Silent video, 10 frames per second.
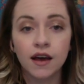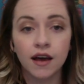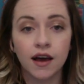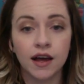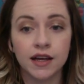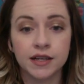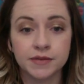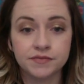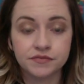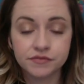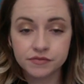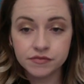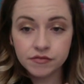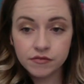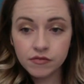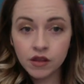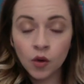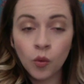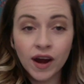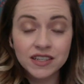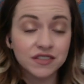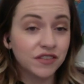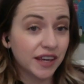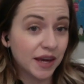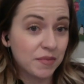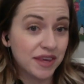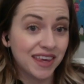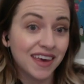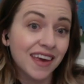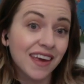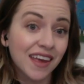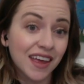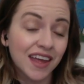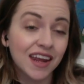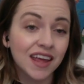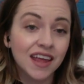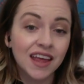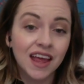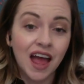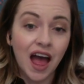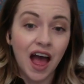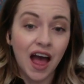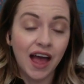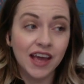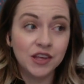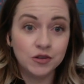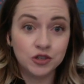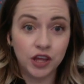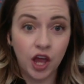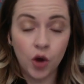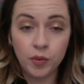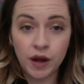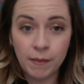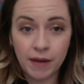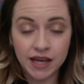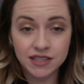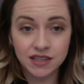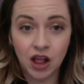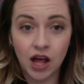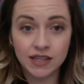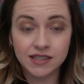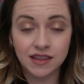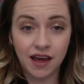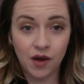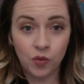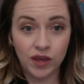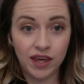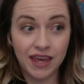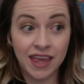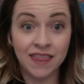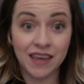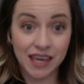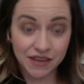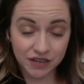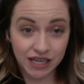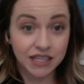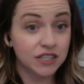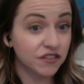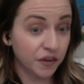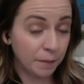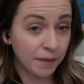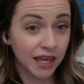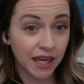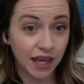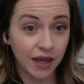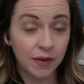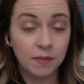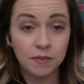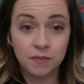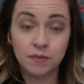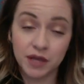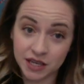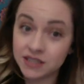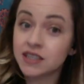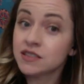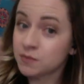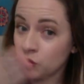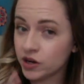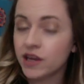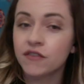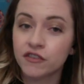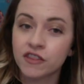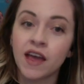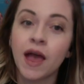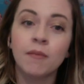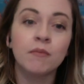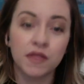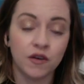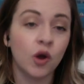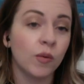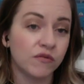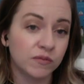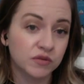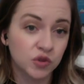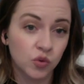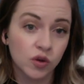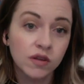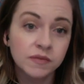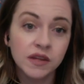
Whereas VIPKid, I usually open up my slots that week in the evenings for me because it's morning for them, but they're home from school.